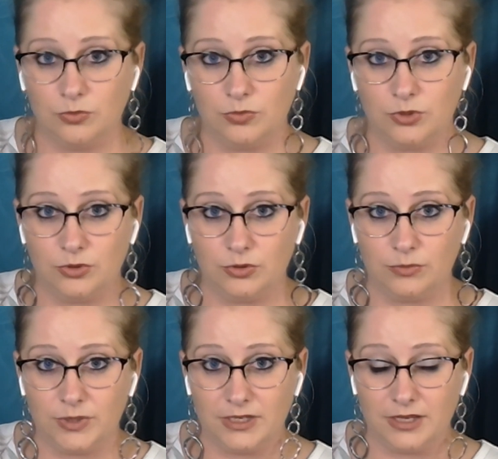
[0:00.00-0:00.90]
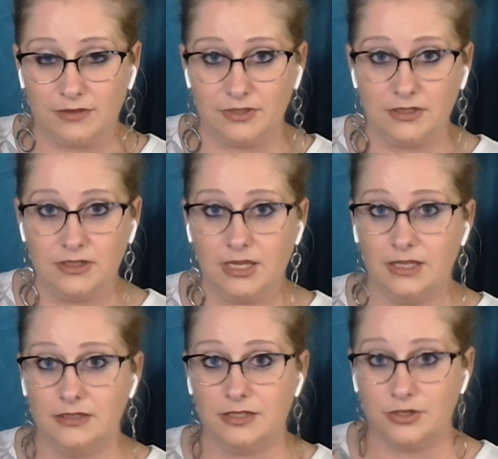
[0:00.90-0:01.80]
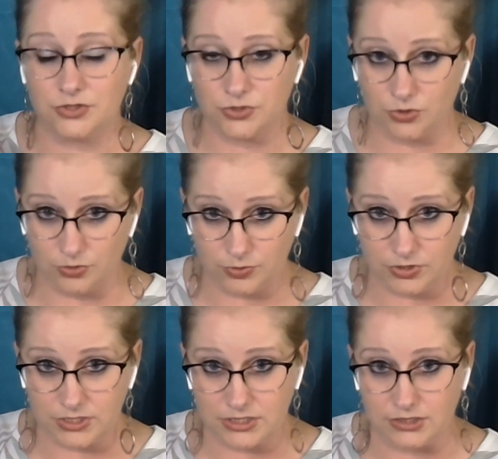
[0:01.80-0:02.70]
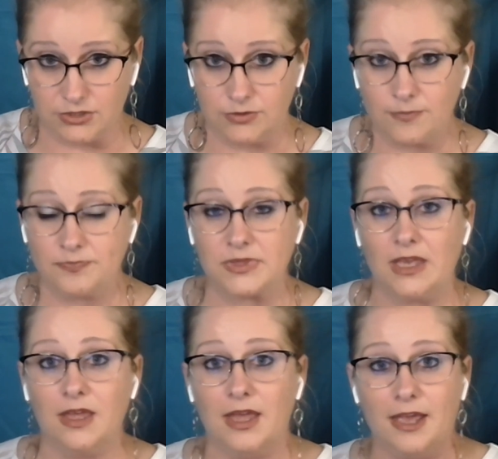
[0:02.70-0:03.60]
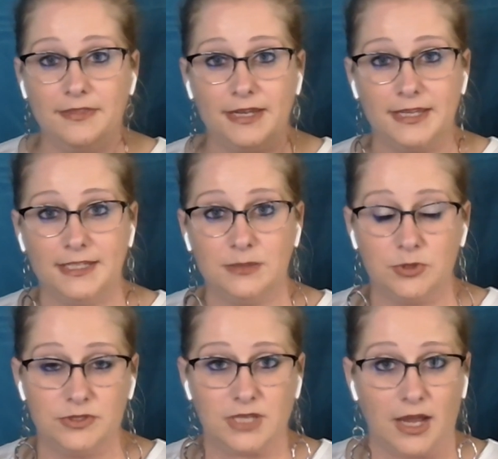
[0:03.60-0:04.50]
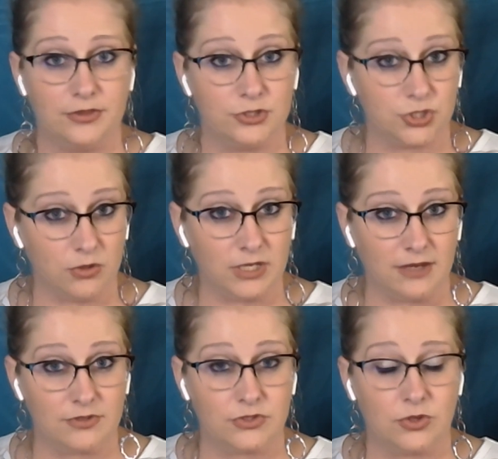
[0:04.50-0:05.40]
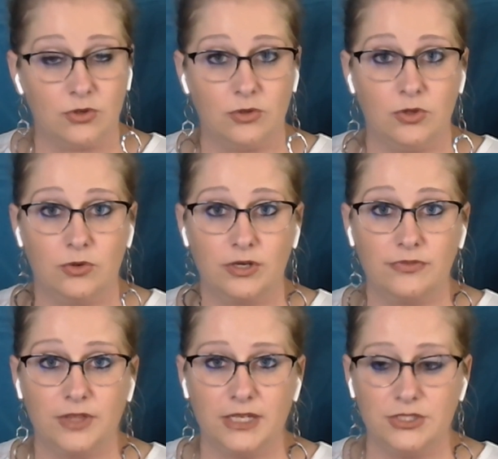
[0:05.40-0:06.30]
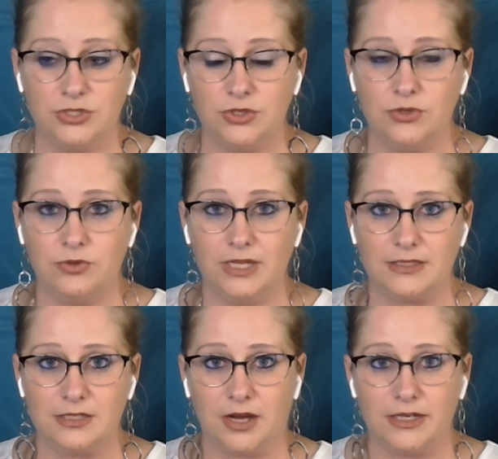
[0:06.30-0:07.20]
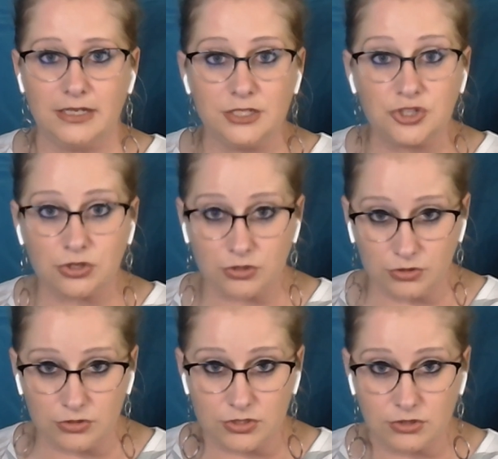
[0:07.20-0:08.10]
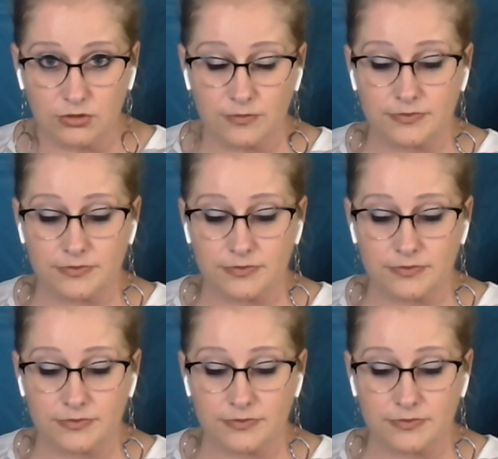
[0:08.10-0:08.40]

will be in heaven and their soul will continue, and that animals either don't have a soul, or if they do, it's not an eternal soul.